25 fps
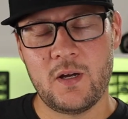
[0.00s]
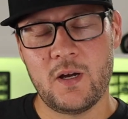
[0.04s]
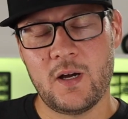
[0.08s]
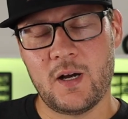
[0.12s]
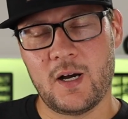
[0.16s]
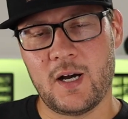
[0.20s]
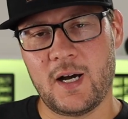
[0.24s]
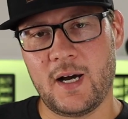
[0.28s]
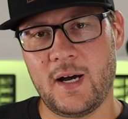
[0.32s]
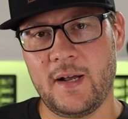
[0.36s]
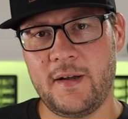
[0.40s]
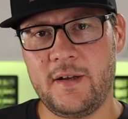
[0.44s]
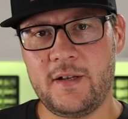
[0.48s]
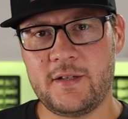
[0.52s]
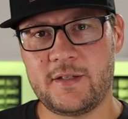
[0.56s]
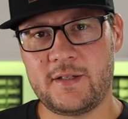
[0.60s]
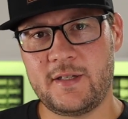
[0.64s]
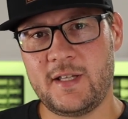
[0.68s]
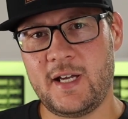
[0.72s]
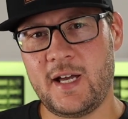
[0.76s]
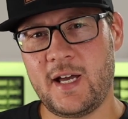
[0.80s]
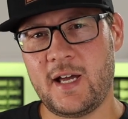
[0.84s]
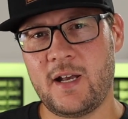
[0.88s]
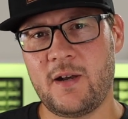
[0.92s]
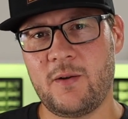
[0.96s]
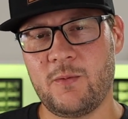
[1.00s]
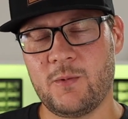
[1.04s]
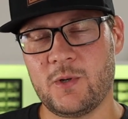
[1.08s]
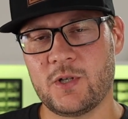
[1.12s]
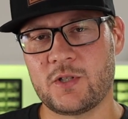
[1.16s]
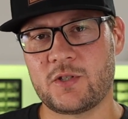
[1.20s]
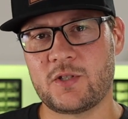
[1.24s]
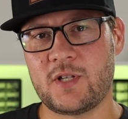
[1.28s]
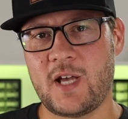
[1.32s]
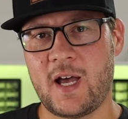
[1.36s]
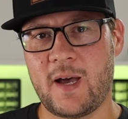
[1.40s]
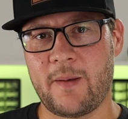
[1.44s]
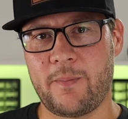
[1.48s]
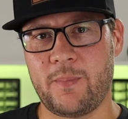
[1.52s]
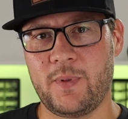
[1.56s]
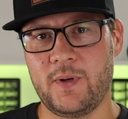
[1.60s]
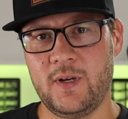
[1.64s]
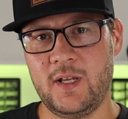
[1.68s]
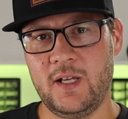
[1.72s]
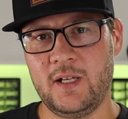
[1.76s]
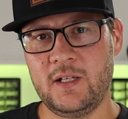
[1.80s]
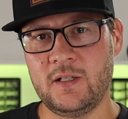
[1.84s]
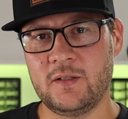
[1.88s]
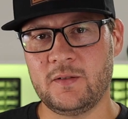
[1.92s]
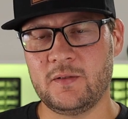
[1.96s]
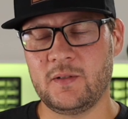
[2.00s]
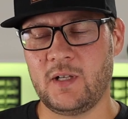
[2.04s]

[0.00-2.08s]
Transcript: understand what's happening.